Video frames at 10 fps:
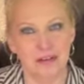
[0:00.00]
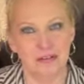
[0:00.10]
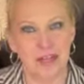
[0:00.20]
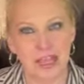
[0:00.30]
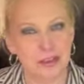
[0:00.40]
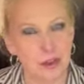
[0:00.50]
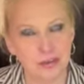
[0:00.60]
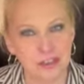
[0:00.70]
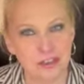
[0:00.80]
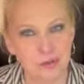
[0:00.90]

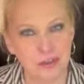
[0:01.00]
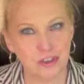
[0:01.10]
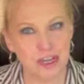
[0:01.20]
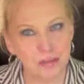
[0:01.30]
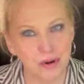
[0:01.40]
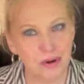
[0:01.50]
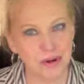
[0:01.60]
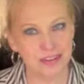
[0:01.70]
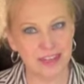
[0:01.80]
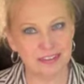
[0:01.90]
Lotions with shimmer
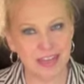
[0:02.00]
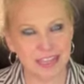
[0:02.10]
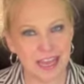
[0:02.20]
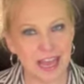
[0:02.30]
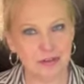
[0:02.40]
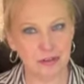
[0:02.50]
and things like that.